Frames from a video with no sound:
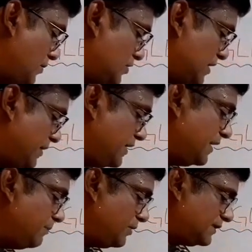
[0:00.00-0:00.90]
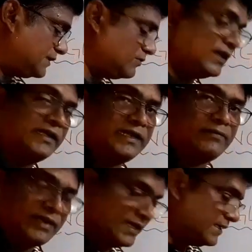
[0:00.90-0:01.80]
70 plus 110,
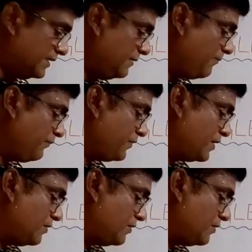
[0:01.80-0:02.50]
180,